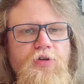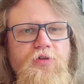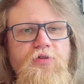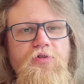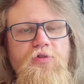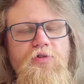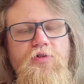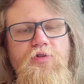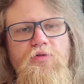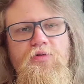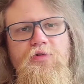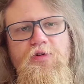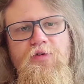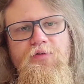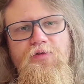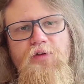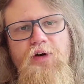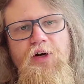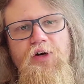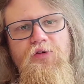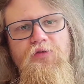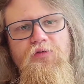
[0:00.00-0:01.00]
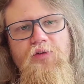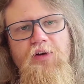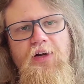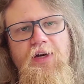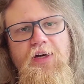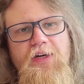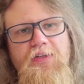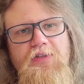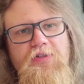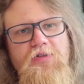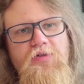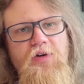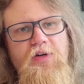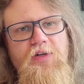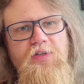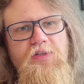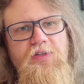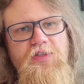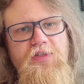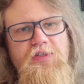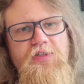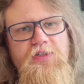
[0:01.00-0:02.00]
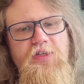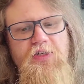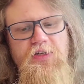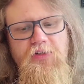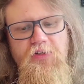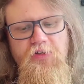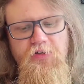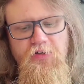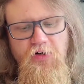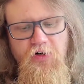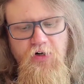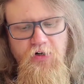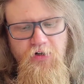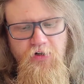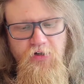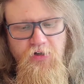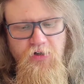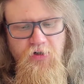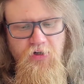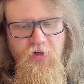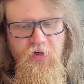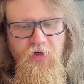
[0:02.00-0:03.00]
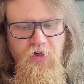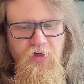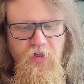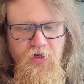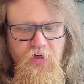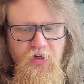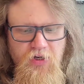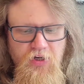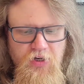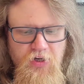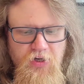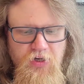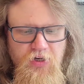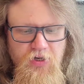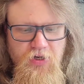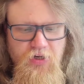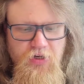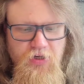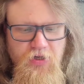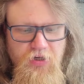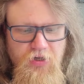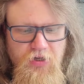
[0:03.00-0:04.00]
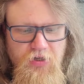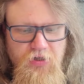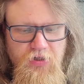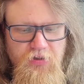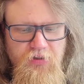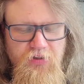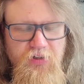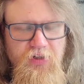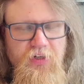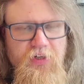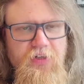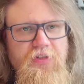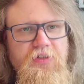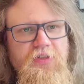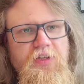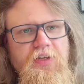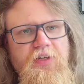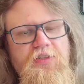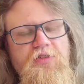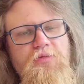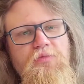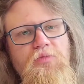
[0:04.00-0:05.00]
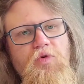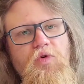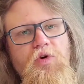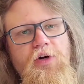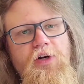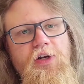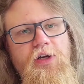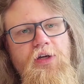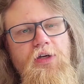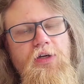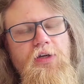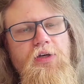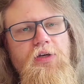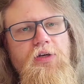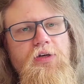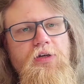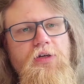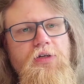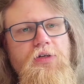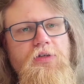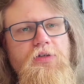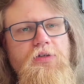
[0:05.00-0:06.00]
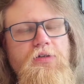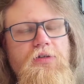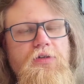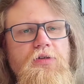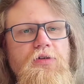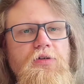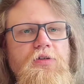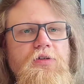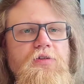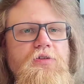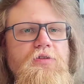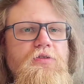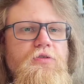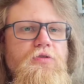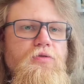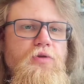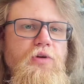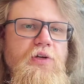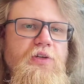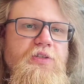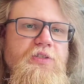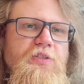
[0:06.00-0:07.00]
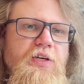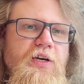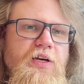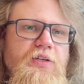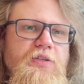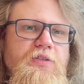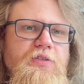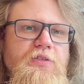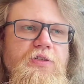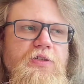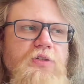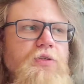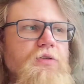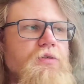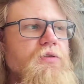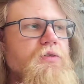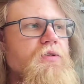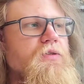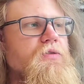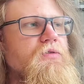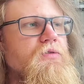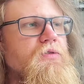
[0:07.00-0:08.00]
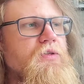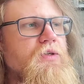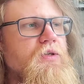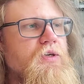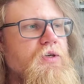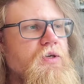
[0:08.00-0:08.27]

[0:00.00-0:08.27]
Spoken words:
So they use the fireflies to actually see in the dark. And in the next morning, this is a really sad scene.